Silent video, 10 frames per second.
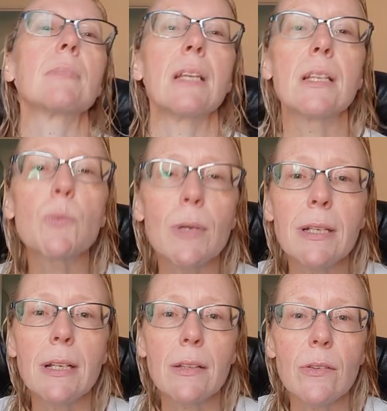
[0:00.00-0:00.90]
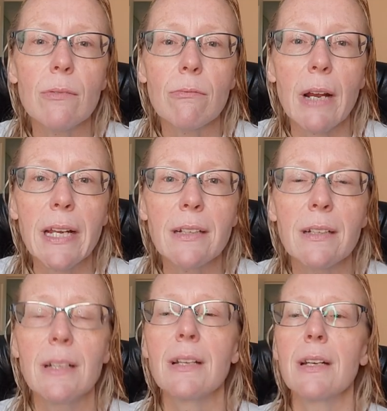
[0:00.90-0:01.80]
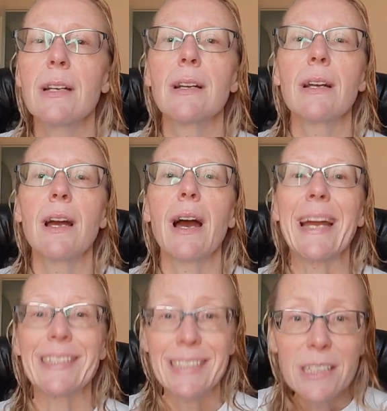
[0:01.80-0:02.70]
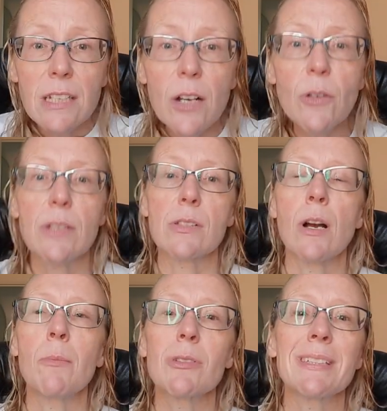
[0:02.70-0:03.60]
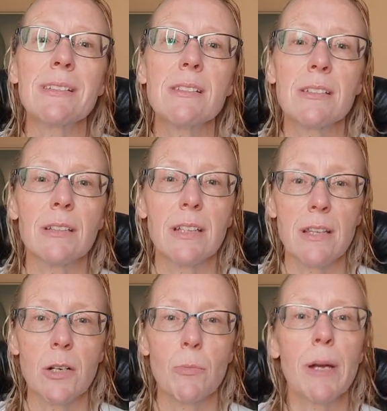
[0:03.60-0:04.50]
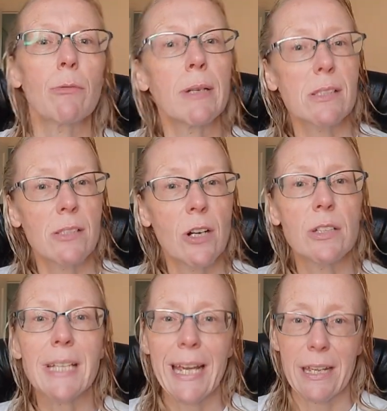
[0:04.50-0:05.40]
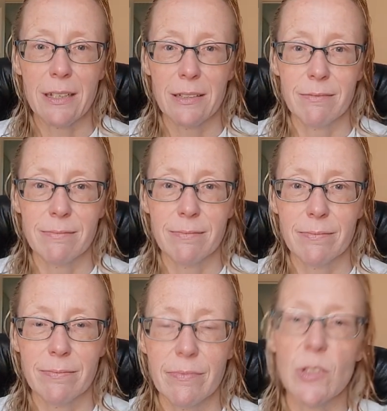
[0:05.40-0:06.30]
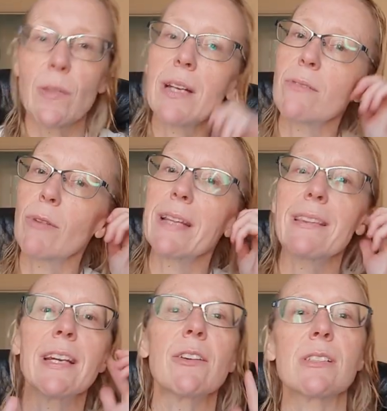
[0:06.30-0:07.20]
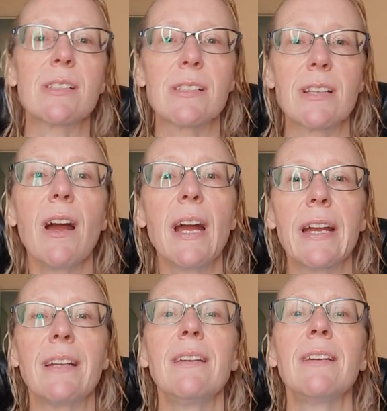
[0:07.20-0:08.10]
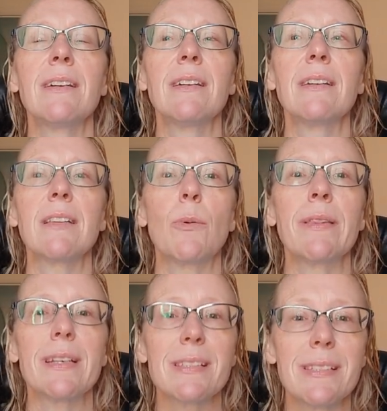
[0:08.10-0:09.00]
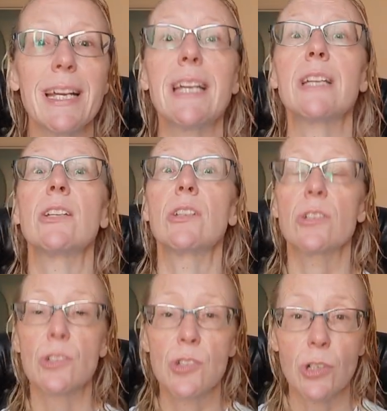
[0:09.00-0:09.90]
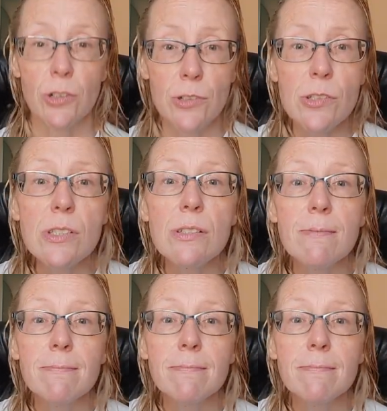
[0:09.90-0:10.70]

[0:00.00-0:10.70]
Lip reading: it is what it is, right? I did notice almost instantly, though, my wrist started to ache. So that right there is a sign that when they say sugars